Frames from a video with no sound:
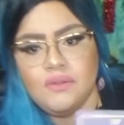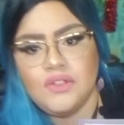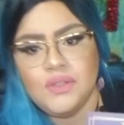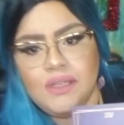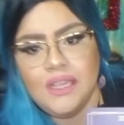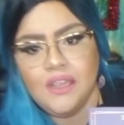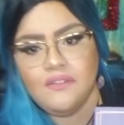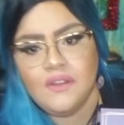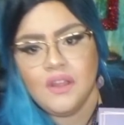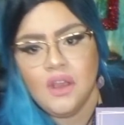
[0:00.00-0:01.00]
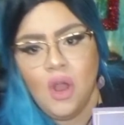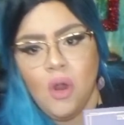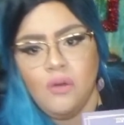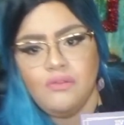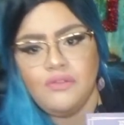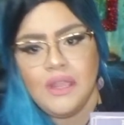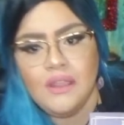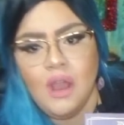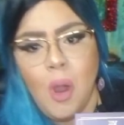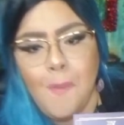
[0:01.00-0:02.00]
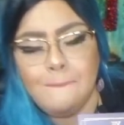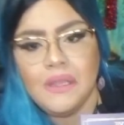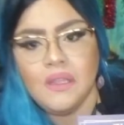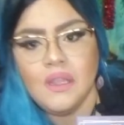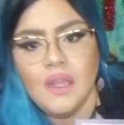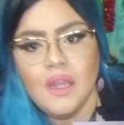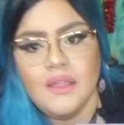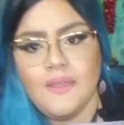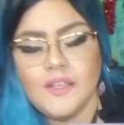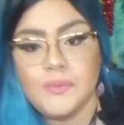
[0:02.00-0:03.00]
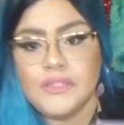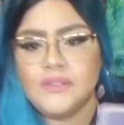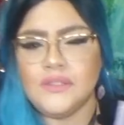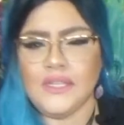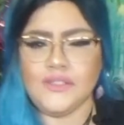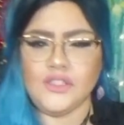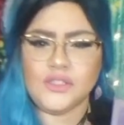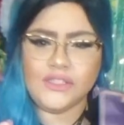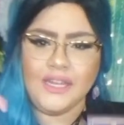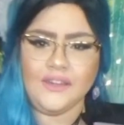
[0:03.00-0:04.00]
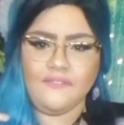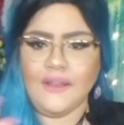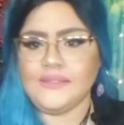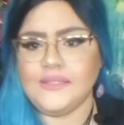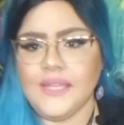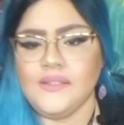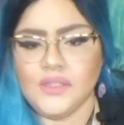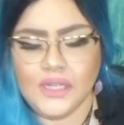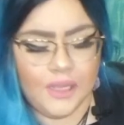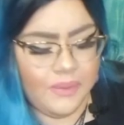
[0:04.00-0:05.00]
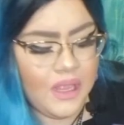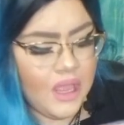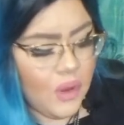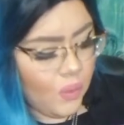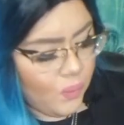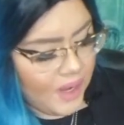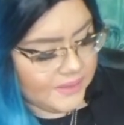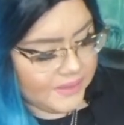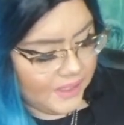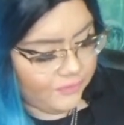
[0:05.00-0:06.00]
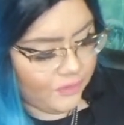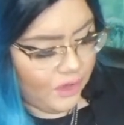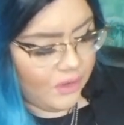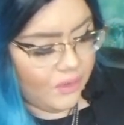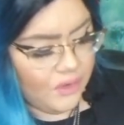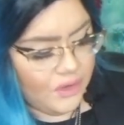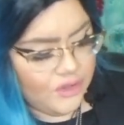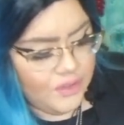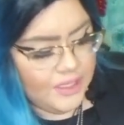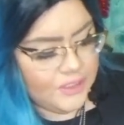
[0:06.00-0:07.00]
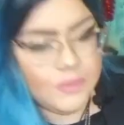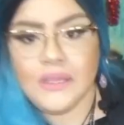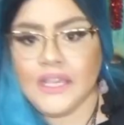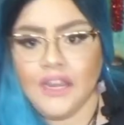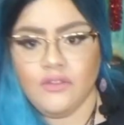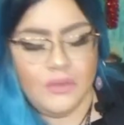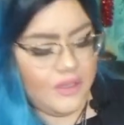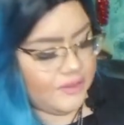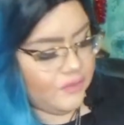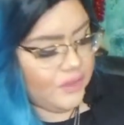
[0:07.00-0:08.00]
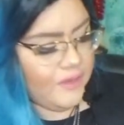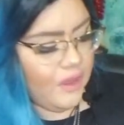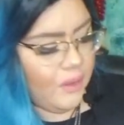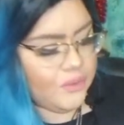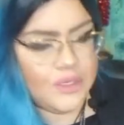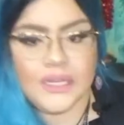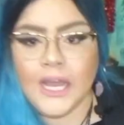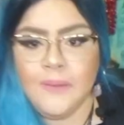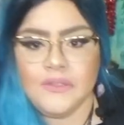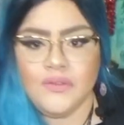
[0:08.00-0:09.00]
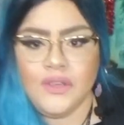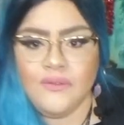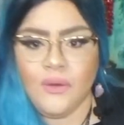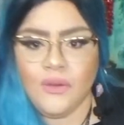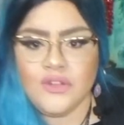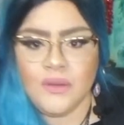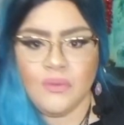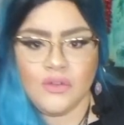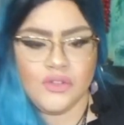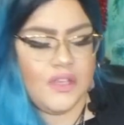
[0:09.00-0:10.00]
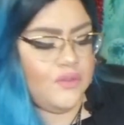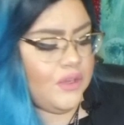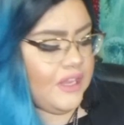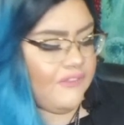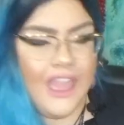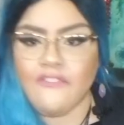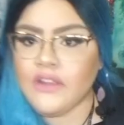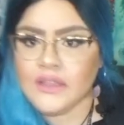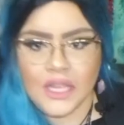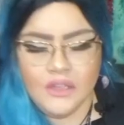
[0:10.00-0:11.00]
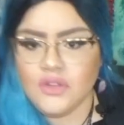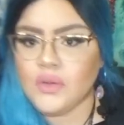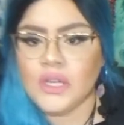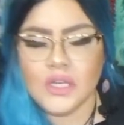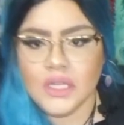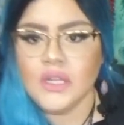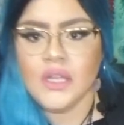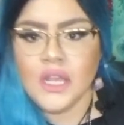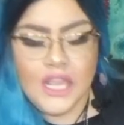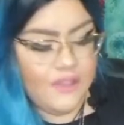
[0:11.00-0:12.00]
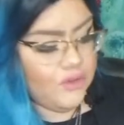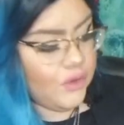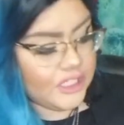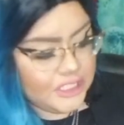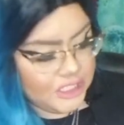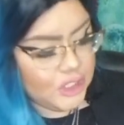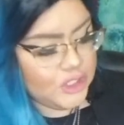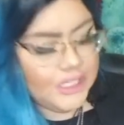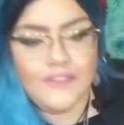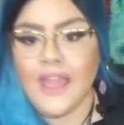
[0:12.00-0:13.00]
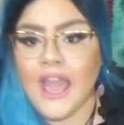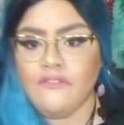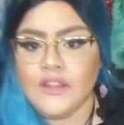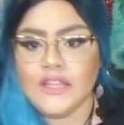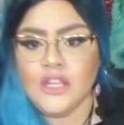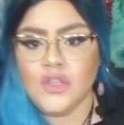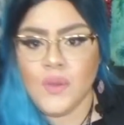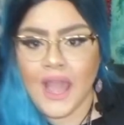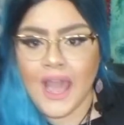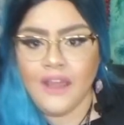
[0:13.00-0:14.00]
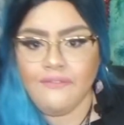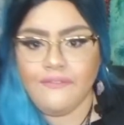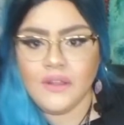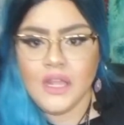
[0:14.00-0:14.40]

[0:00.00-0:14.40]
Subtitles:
to give, hoping that this person sees your sacrifice, he takes your cup. Once and for all, you need to be careful, because if you give all your cups, if you give all your emotions, if you give everything you could, if you continue to give everything you have,